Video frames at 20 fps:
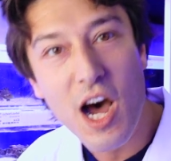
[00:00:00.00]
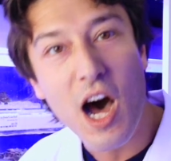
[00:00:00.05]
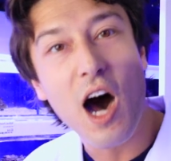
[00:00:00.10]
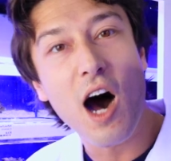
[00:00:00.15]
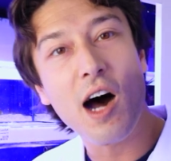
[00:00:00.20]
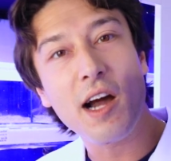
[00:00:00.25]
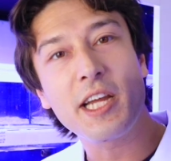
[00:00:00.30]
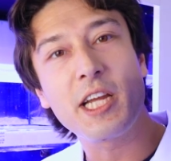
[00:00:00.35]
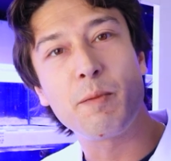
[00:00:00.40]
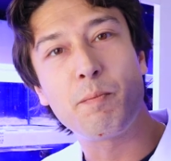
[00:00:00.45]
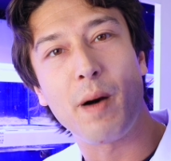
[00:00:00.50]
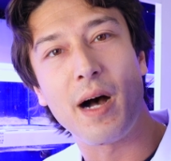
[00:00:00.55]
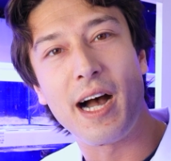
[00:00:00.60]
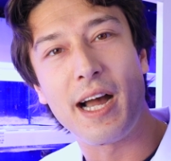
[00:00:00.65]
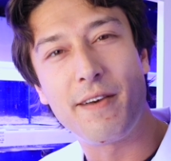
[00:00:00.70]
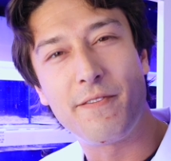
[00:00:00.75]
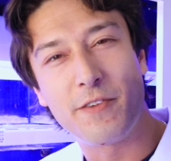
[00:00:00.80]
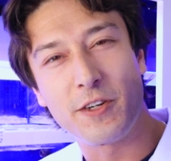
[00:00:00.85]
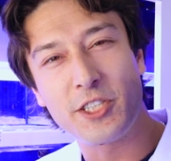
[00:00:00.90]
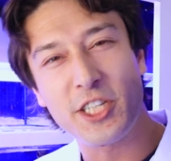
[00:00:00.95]

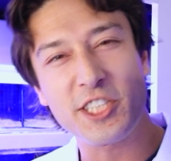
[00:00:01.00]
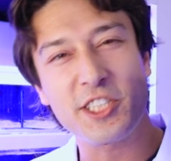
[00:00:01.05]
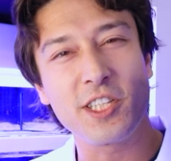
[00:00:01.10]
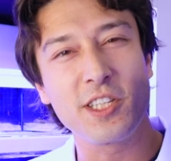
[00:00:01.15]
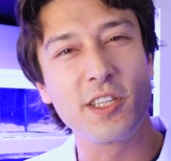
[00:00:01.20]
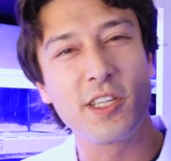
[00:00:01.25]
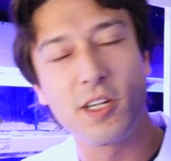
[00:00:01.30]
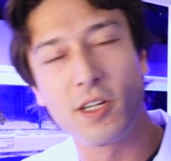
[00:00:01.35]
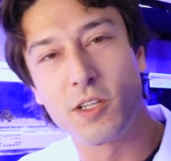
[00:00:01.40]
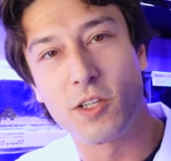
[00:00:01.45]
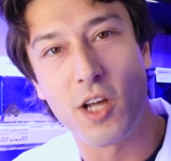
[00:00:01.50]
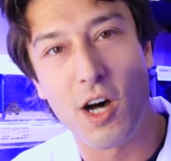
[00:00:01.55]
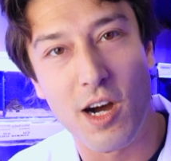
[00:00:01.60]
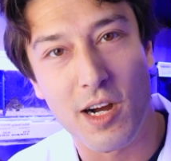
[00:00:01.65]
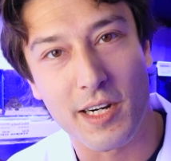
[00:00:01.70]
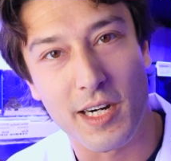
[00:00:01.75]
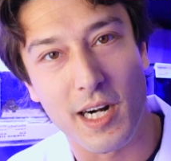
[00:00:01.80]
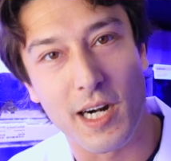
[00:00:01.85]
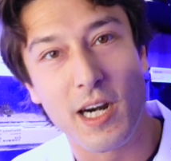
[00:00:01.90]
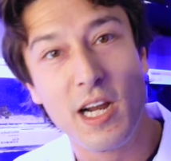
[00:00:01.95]
occupied for just a little
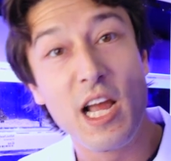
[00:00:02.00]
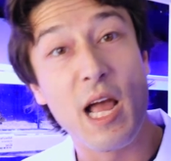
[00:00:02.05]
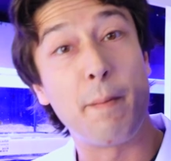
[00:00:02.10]
longer,